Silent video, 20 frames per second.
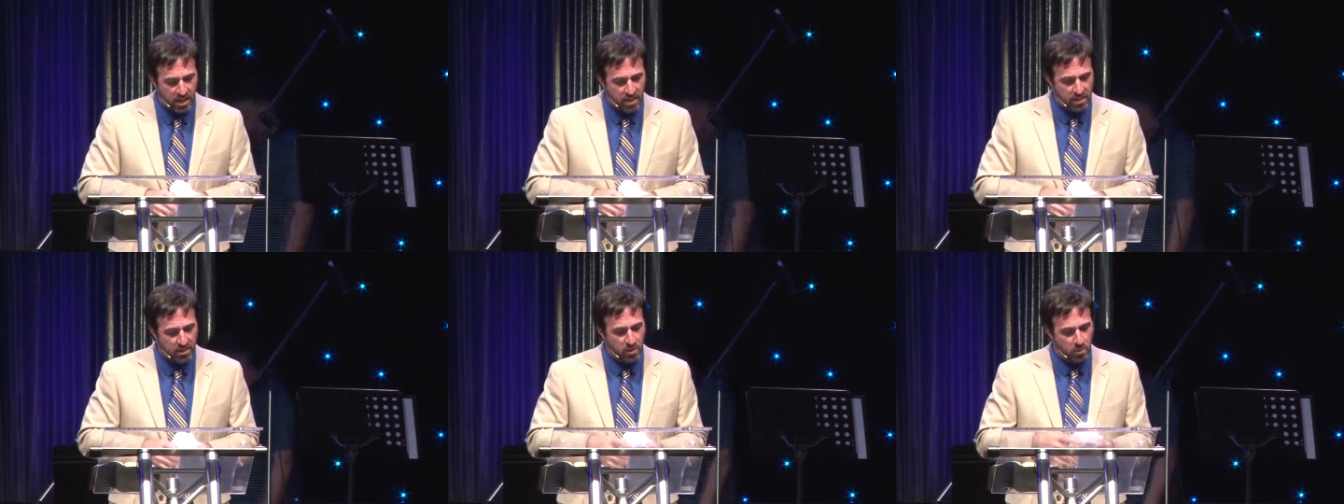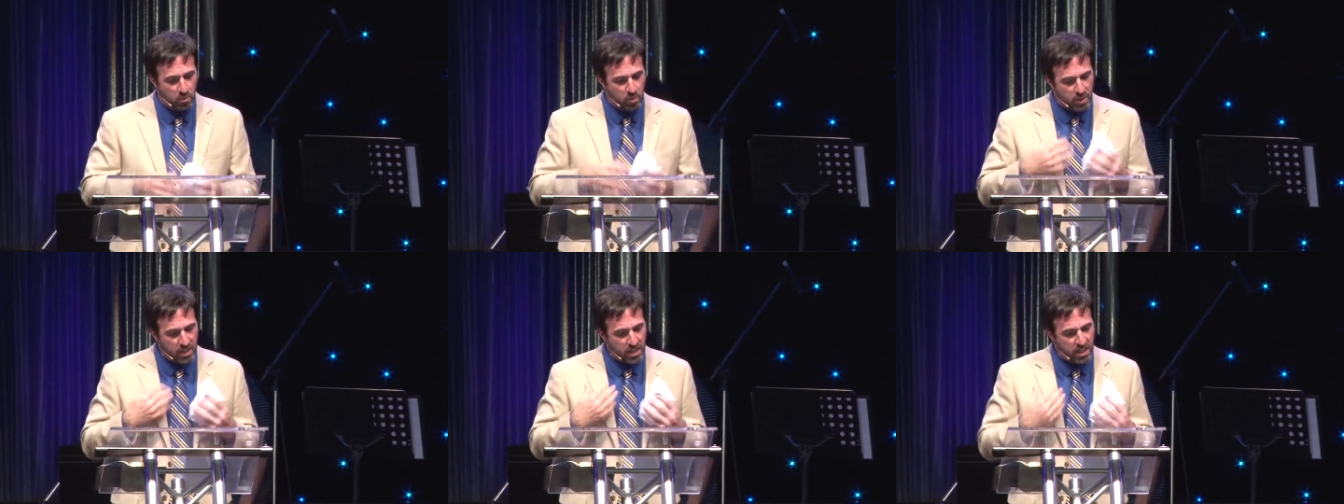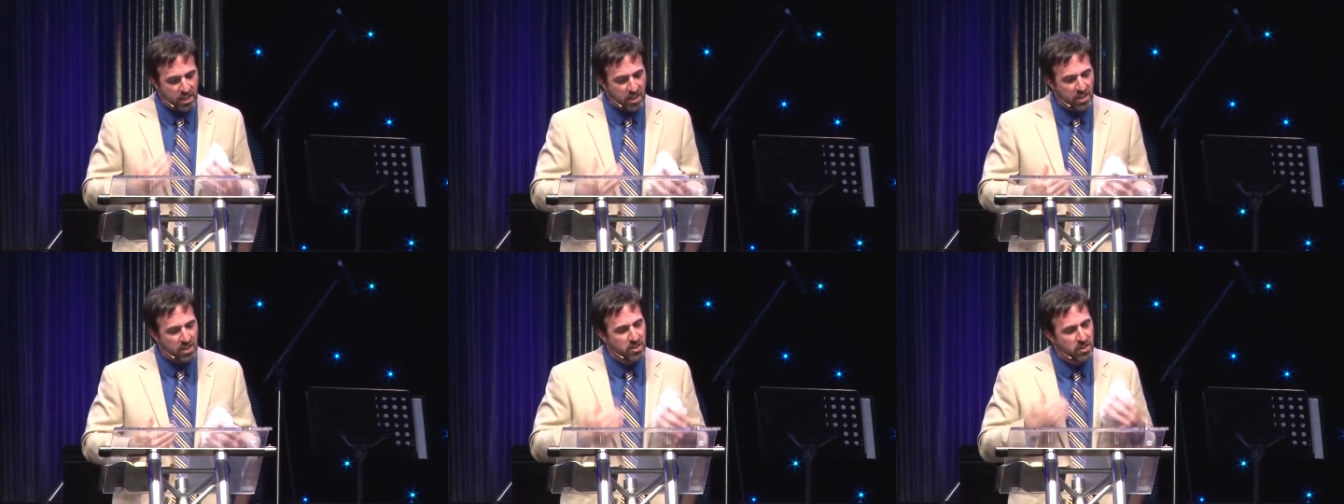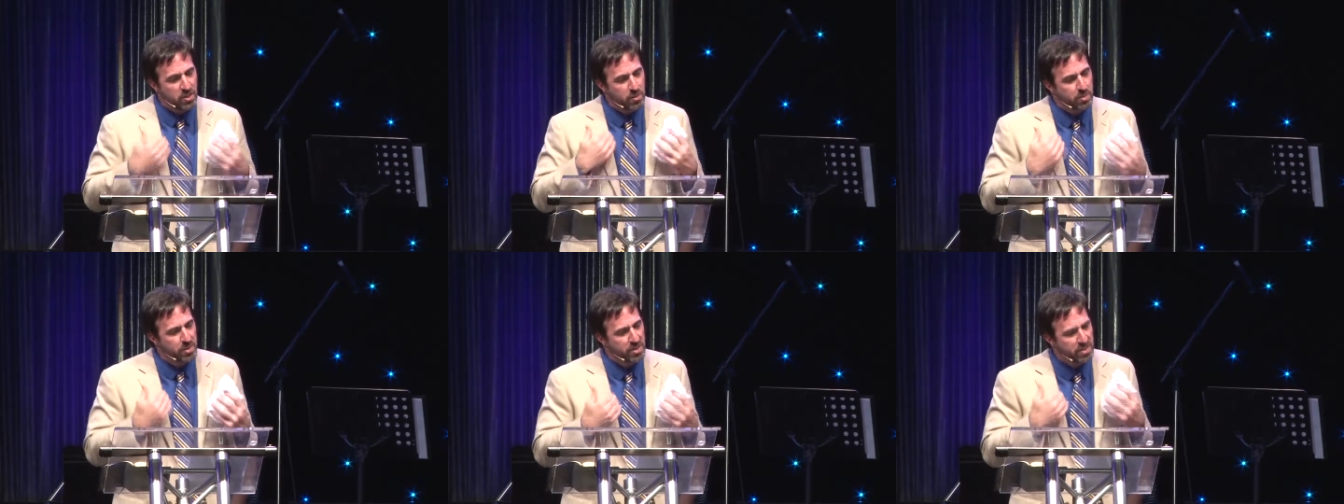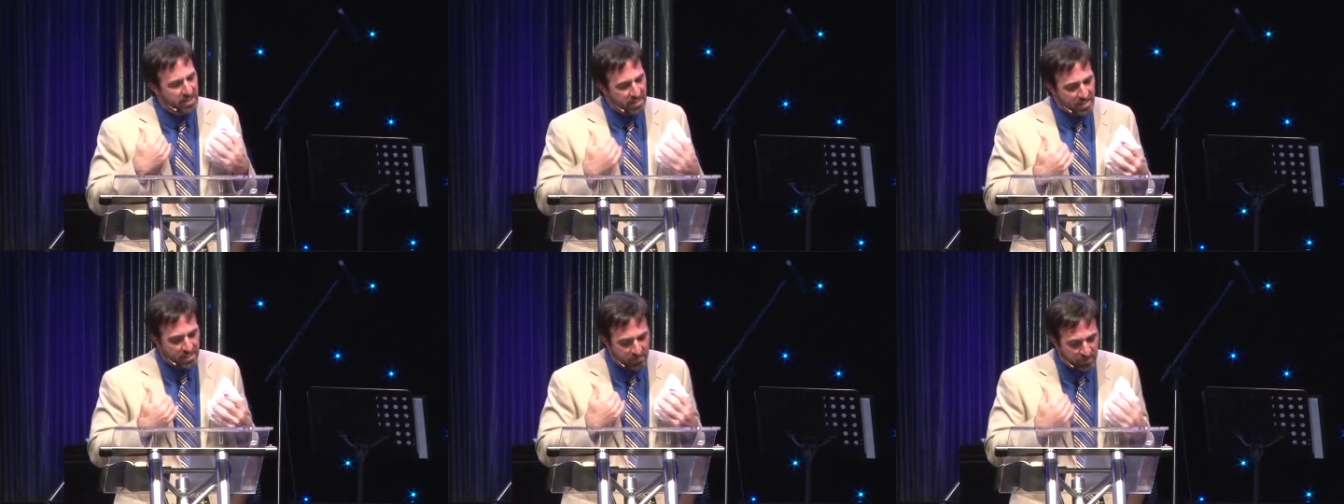That we, the
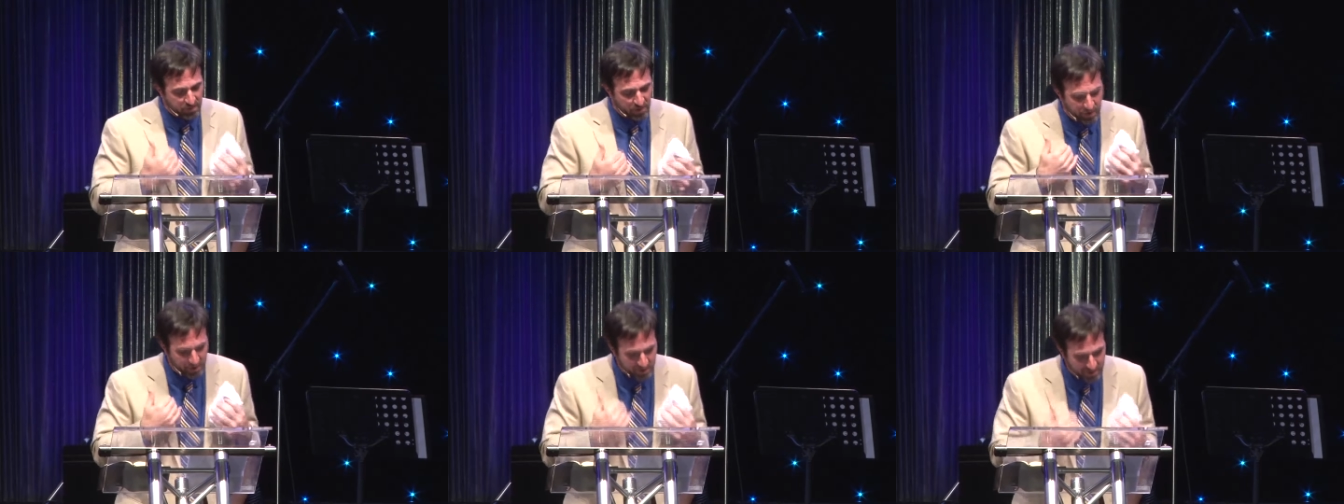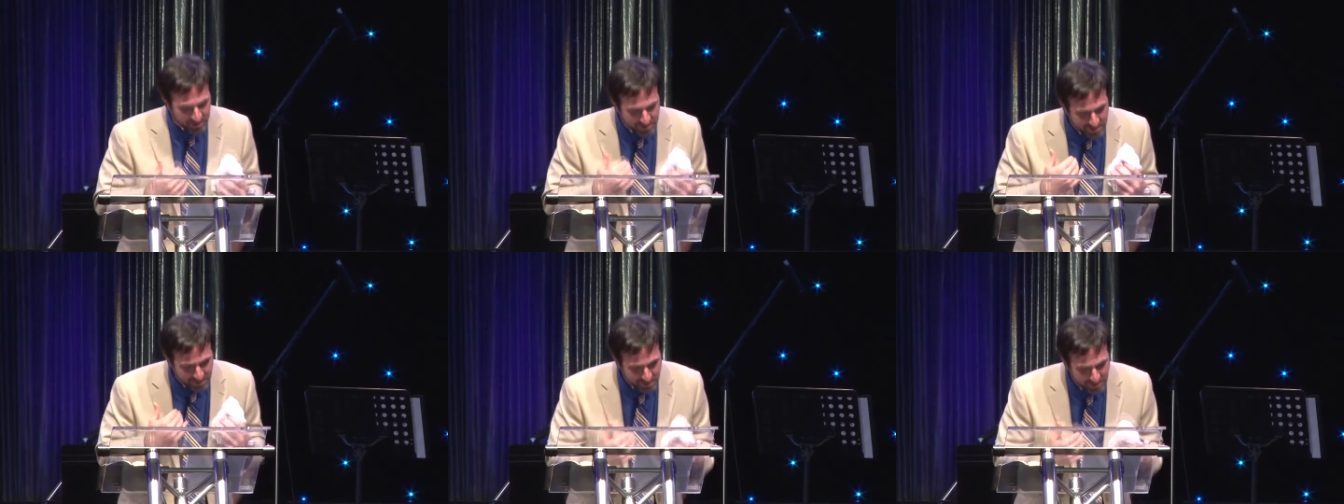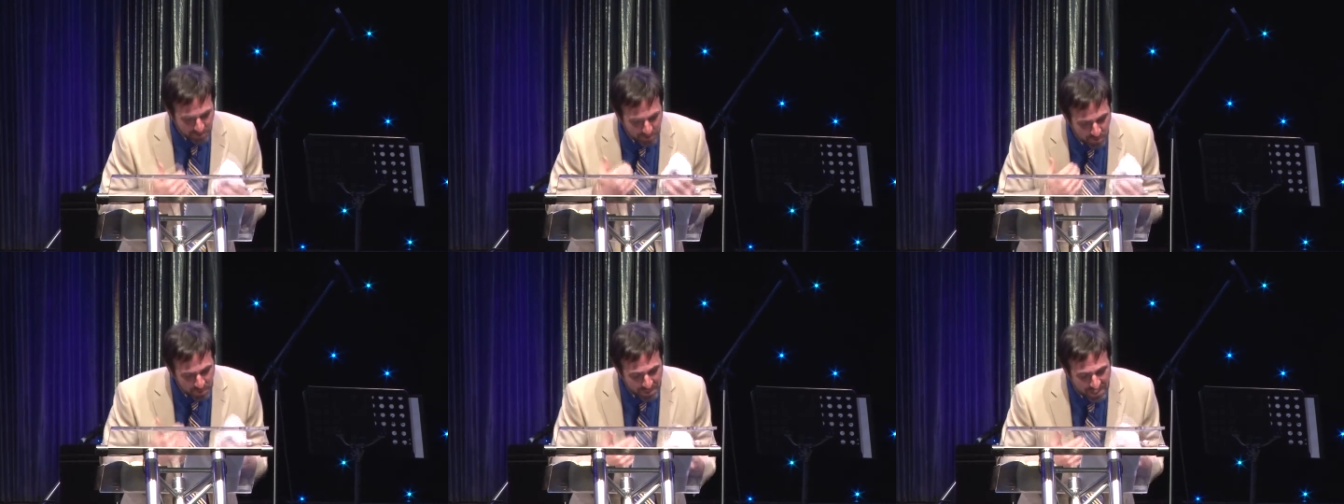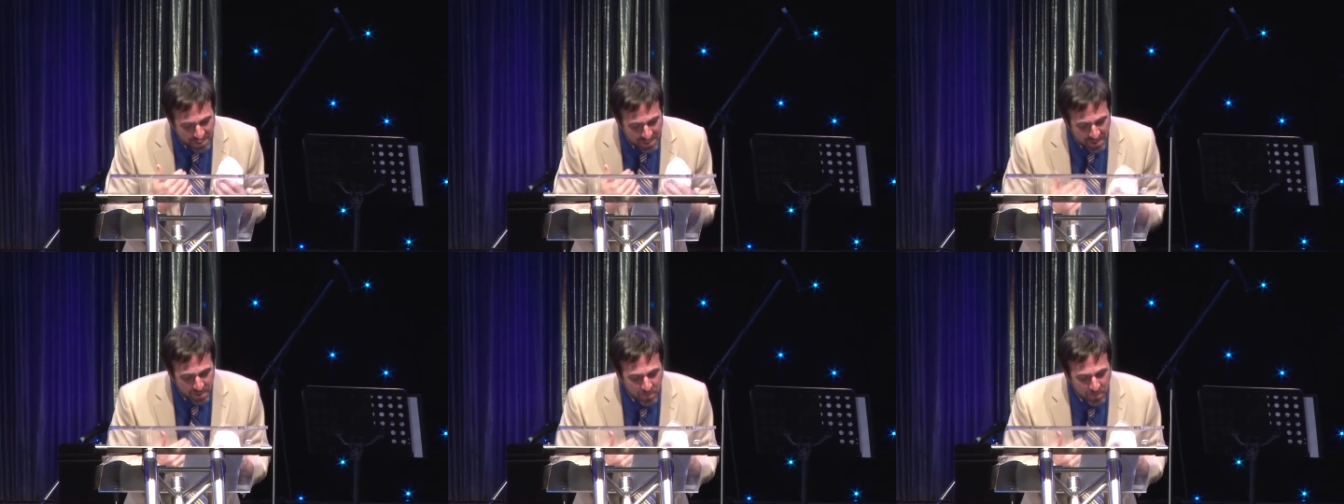believers, we, the